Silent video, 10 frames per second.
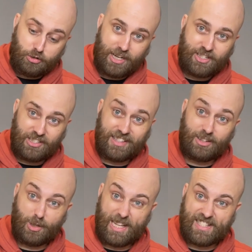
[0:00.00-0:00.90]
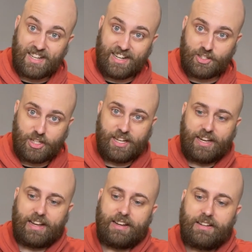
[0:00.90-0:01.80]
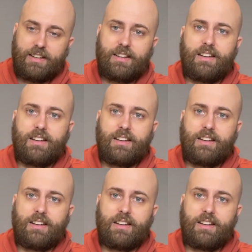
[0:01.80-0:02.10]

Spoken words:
crush it literally as hard as you can.